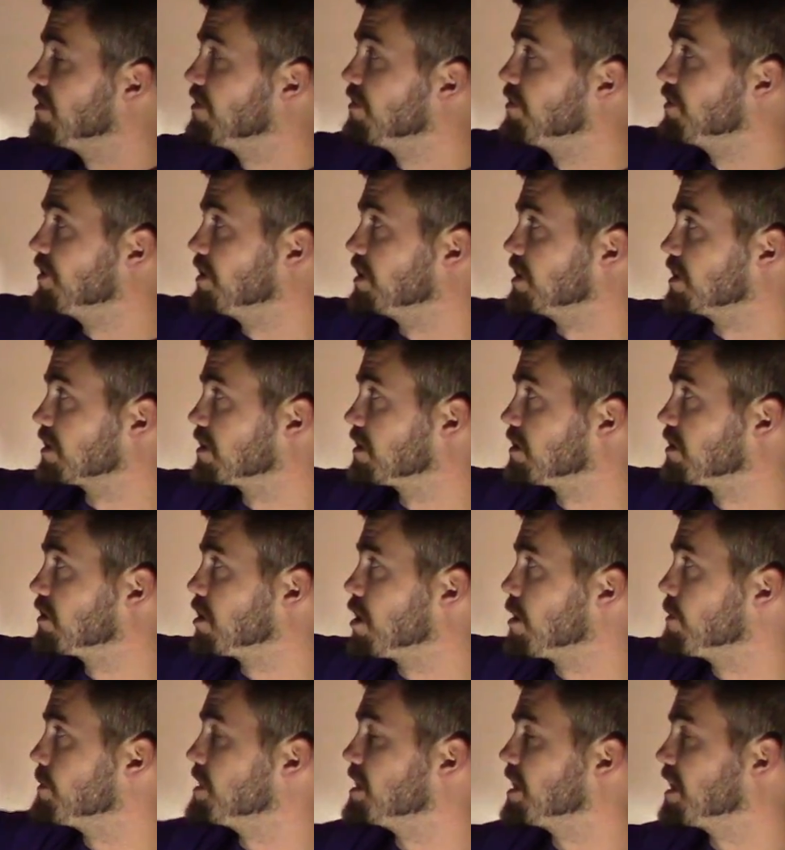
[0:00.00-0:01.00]
the
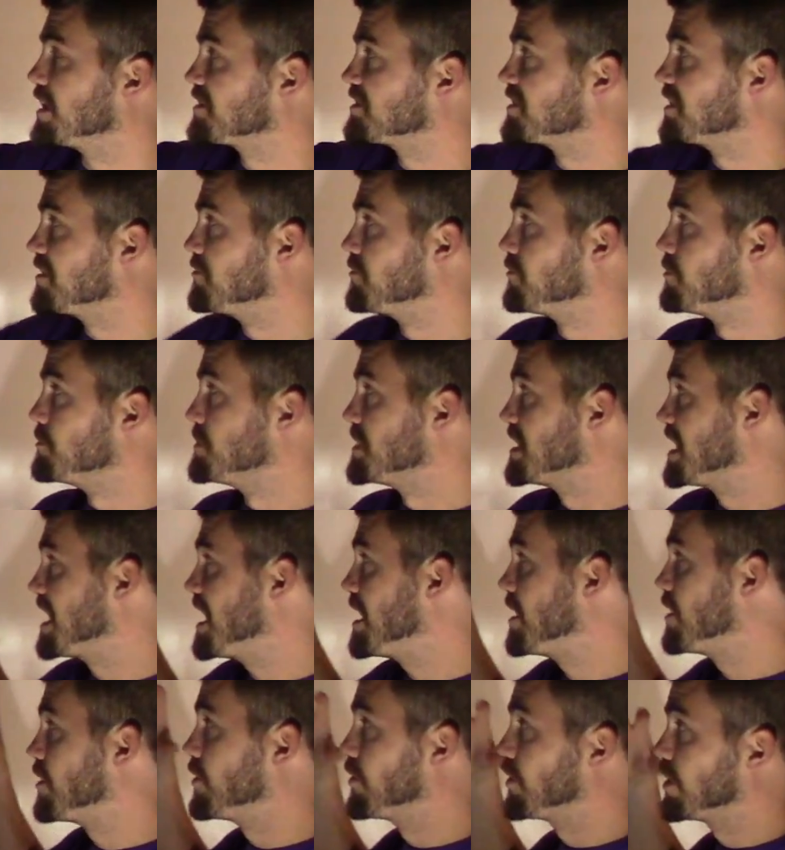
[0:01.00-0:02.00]
carbon dioxide from the
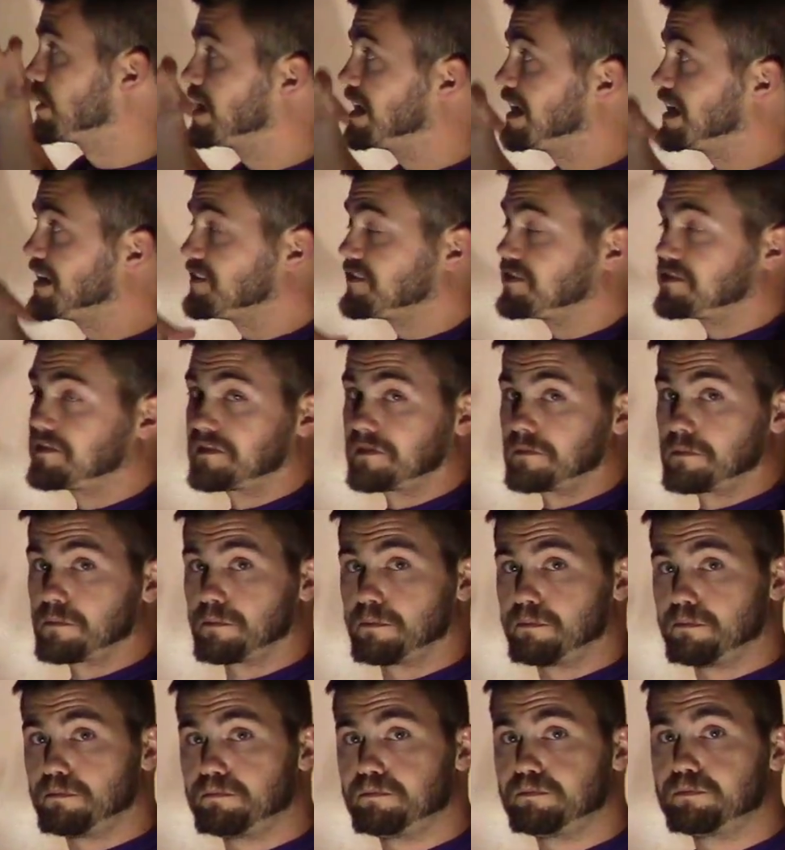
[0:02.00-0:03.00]
air gets
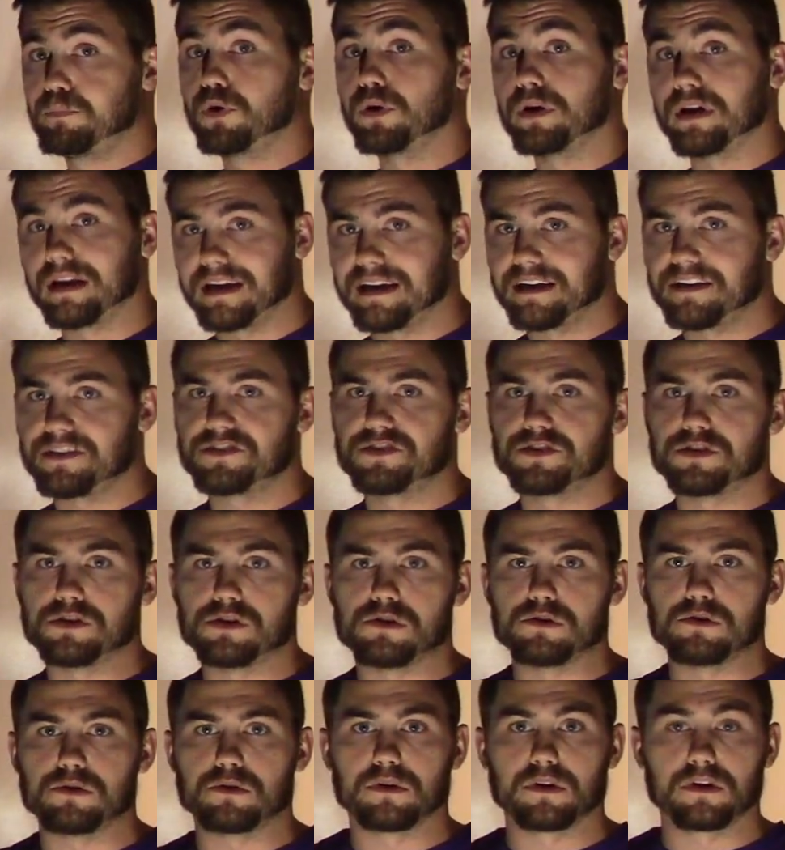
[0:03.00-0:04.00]
put
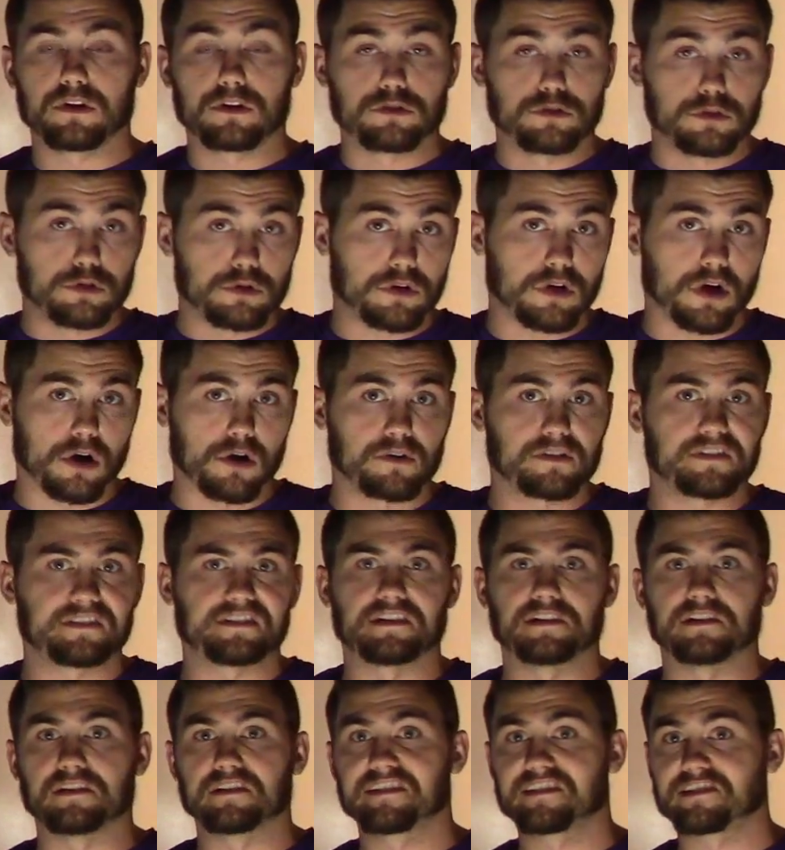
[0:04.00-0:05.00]
into glucose
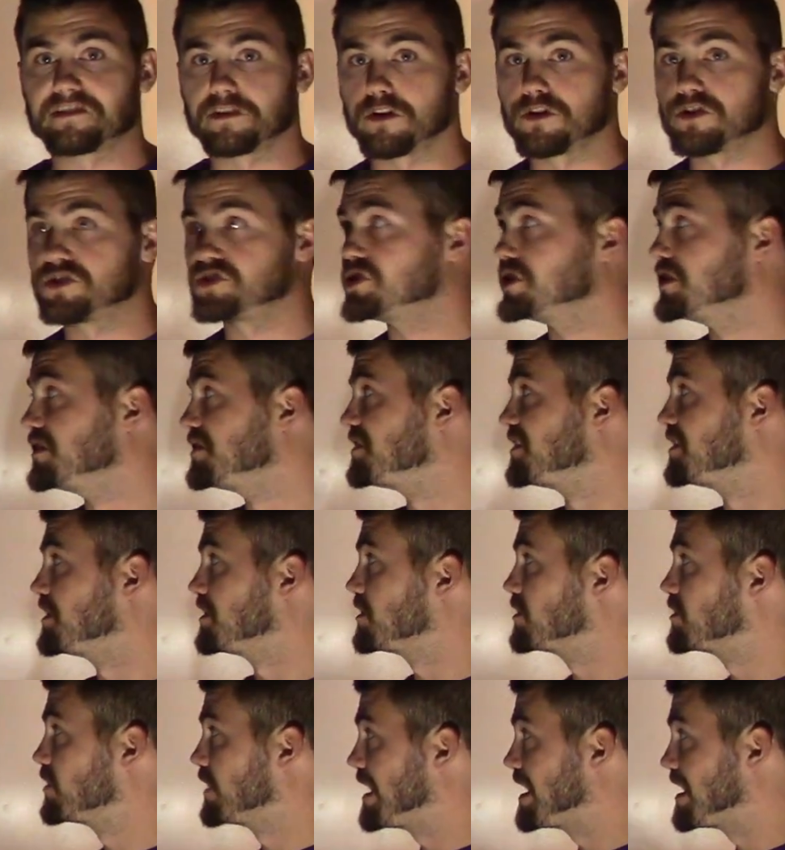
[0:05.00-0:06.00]
and starches
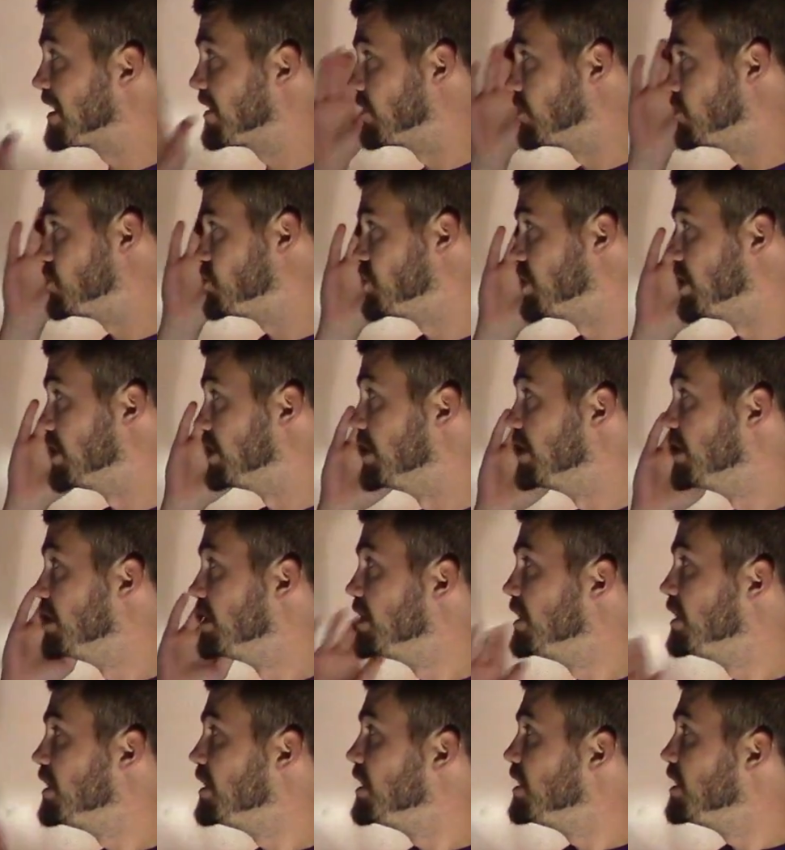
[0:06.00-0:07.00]
and glycogen
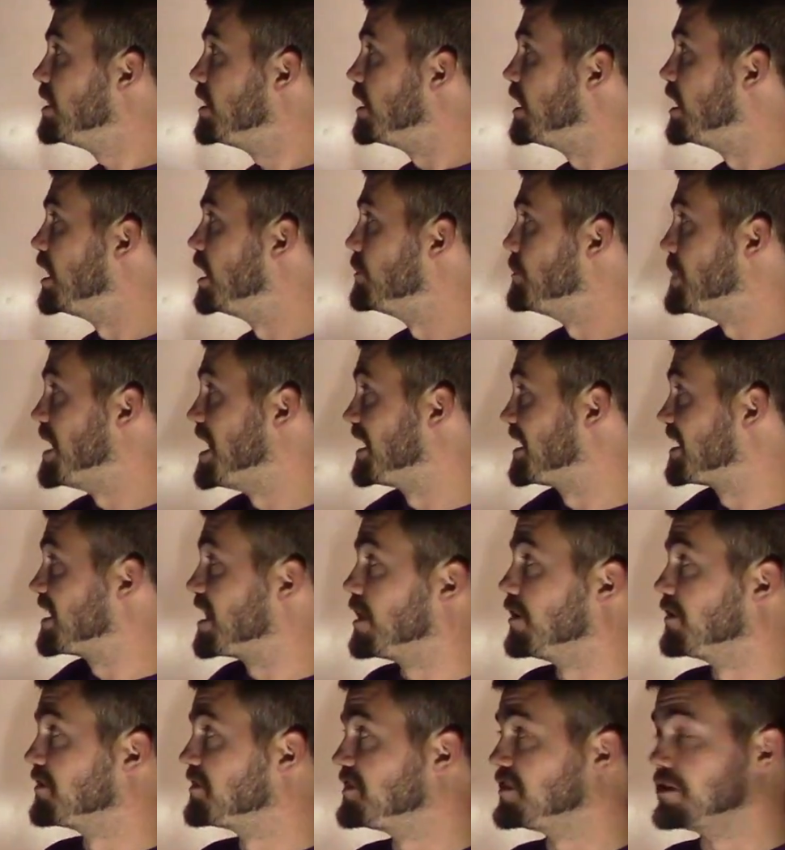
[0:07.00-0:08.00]
and
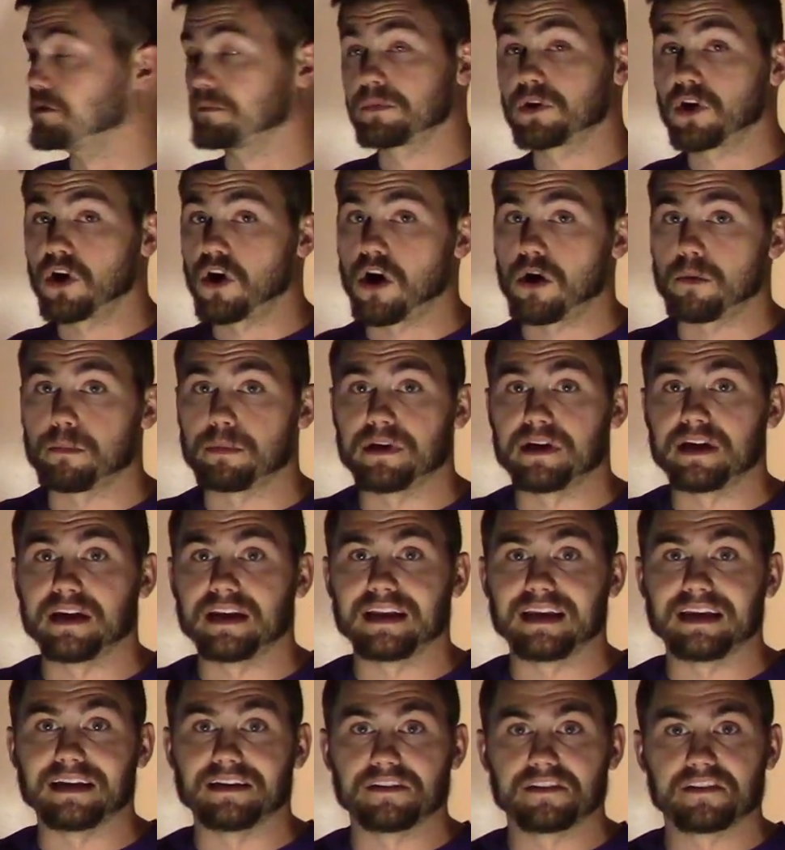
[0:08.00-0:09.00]
calcium carbonate
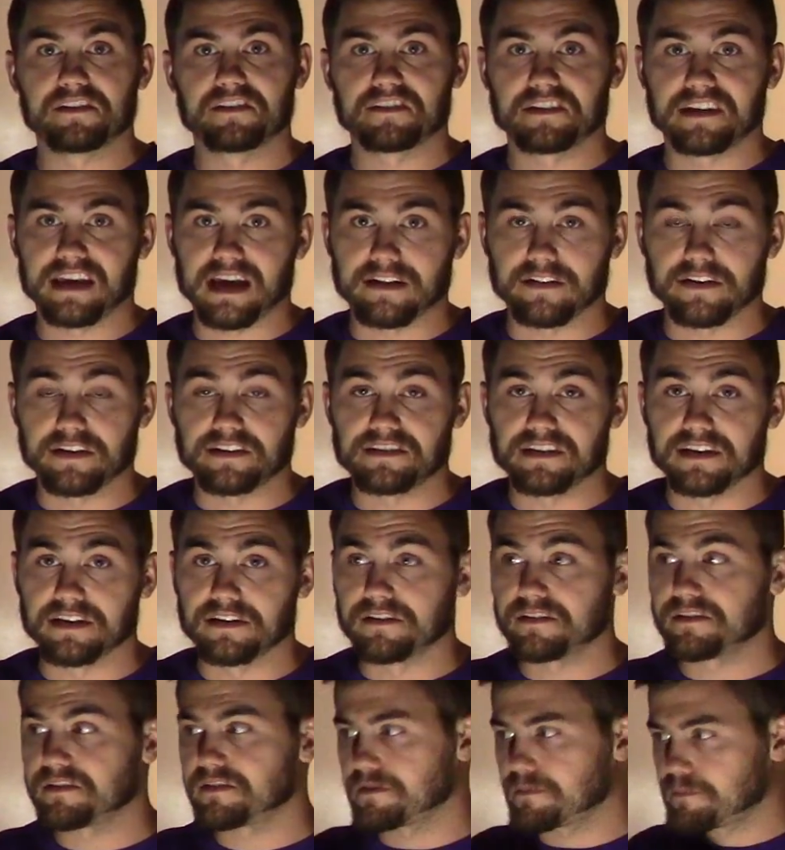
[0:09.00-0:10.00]
in
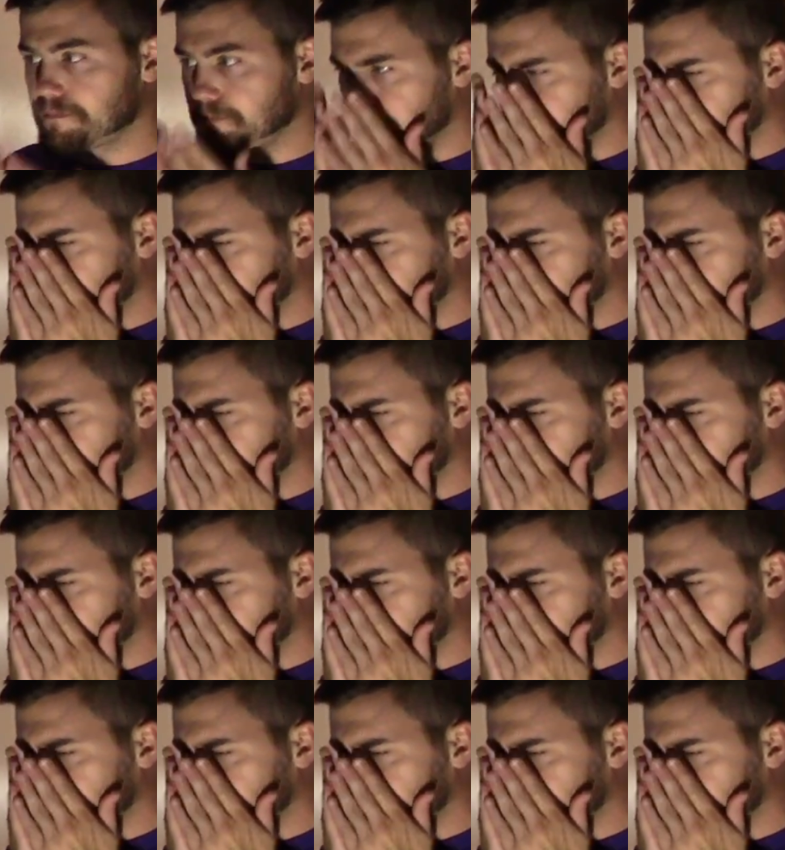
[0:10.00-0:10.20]
skeletons,